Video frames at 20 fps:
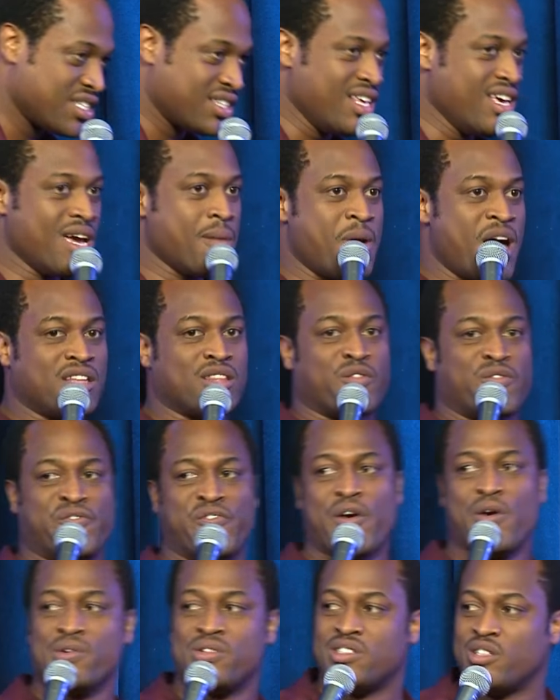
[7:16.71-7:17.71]
the thing about the
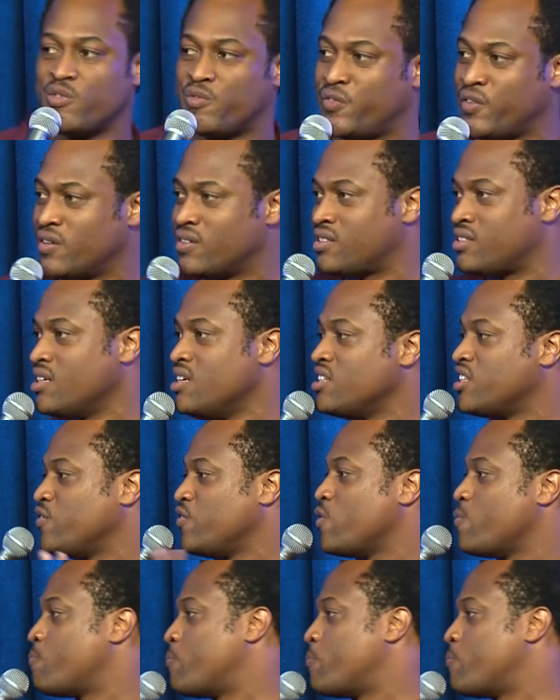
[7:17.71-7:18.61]
1st and the 15th, if you